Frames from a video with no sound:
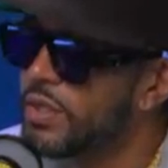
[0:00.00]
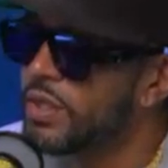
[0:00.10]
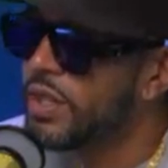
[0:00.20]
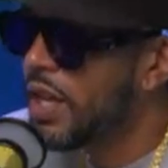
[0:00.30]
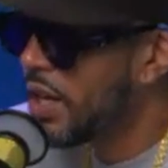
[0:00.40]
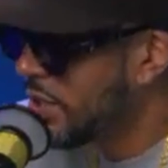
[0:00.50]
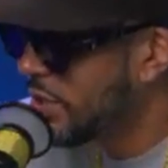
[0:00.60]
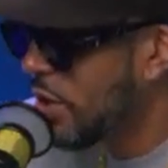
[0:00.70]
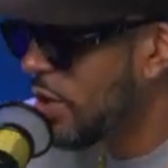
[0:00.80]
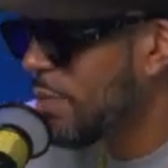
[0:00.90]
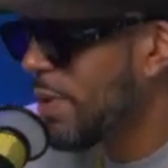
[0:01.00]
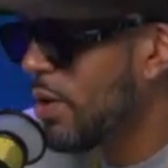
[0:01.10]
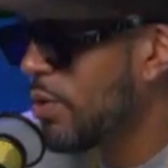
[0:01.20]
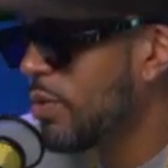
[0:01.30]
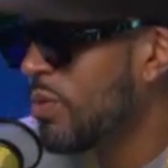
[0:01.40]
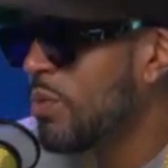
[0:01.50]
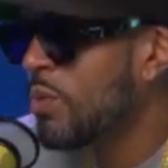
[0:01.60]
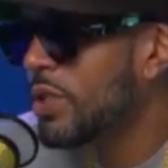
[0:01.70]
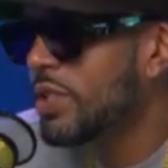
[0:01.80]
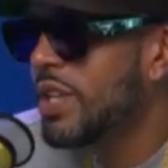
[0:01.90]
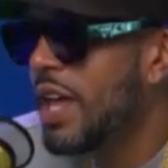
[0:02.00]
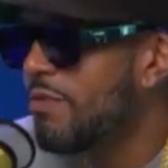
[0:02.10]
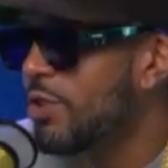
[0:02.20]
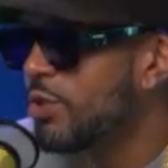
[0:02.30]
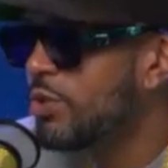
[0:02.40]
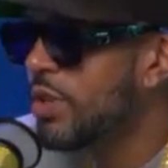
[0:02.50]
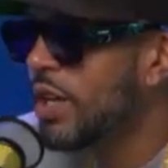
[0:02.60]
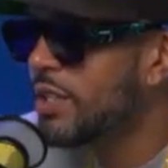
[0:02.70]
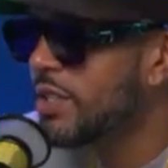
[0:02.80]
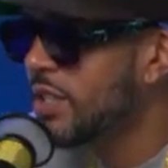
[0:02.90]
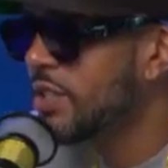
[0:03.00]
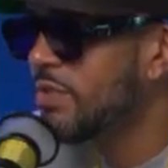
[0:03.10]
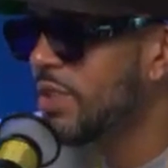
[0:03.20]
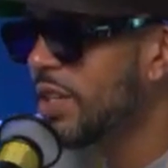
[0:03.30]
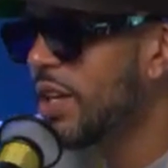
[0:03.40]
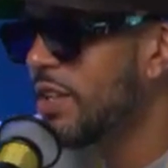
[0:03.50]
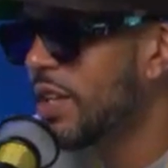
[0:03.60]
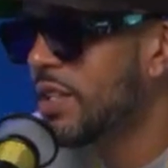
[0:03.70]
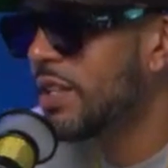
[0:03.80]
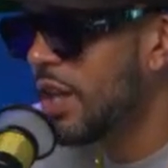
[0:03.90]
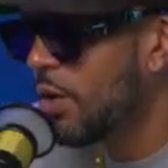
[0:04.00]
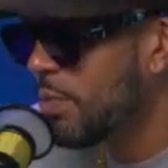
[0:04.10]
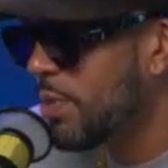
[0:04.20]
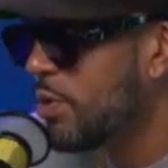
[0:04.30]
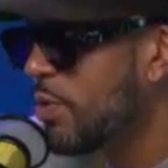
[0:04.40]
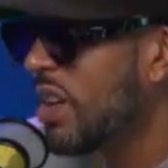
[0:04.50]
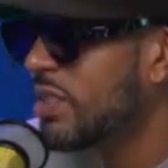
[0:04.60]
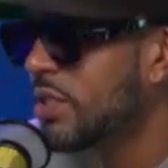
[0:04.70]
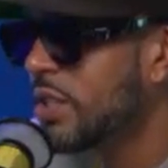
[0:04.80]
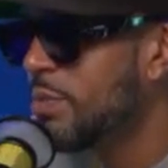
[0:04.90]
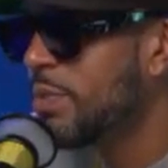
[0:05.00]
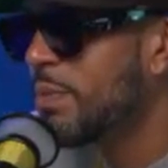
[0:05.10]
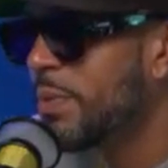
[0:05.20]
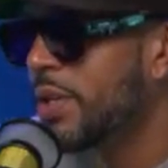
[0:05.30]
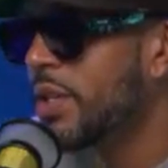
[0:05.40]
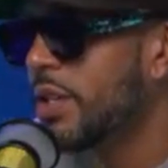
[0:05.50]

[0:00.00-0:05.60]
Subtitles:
Yeah, and let's talk about what are these avenues you like touching right now that's helping you out to keep your money.